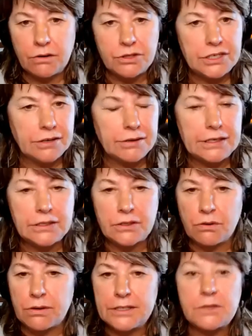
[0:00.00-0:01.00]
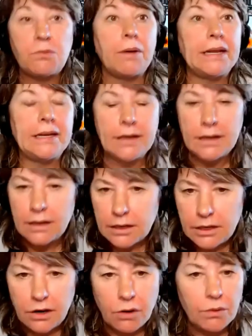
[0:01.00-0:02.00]
sharing stories, women,
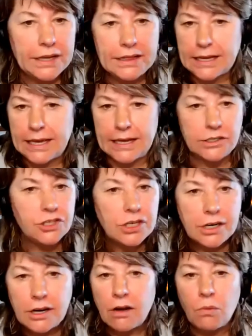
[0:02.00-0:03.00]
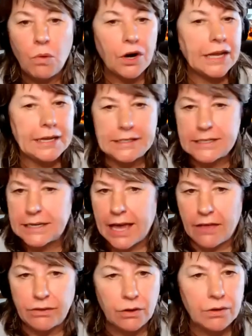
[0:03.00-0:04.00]
you know, in the kitchen, working
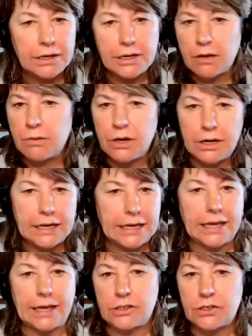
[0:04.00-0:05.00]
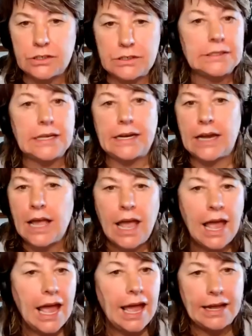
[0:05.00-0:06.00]
together in community kitchens
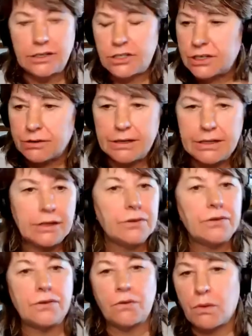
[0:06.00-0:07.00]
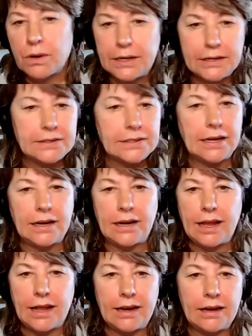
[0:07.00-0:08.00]
and sharing their stories.
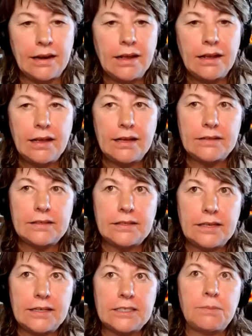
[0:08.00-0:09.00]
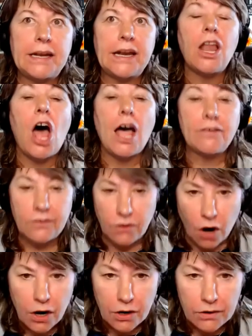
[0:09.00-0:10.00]
And it's been a lost
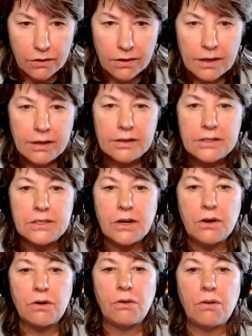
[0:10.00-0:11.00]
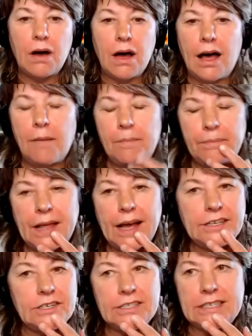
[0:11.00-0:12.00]
art. So
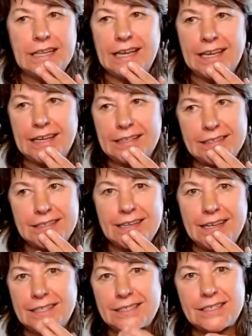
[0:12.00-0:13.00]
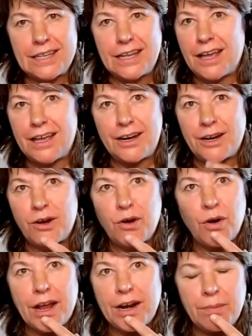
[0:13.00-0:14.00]
I just think it's an
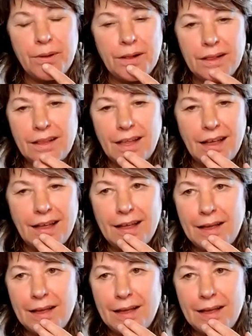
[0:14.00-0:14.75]
incredible